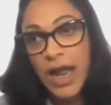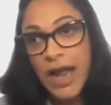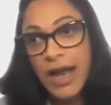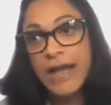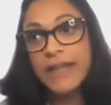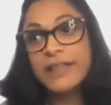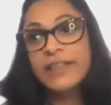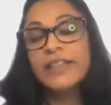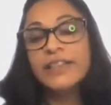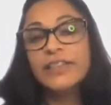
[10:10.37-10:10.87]

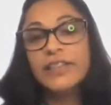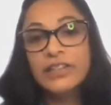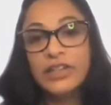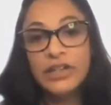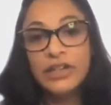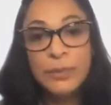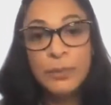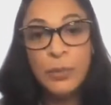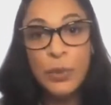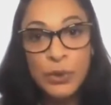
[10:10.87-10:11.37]
And I think the
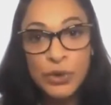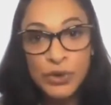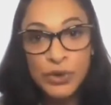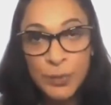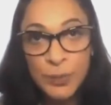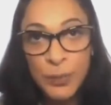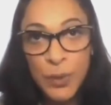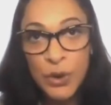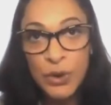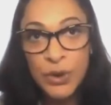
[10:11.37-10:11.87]
third most
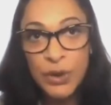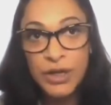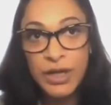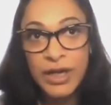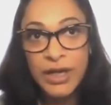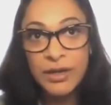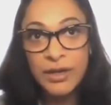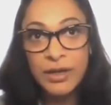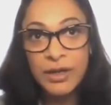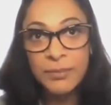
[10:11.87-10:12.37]
important
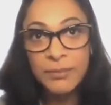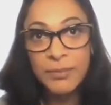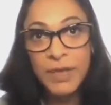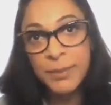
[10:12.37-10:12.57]
and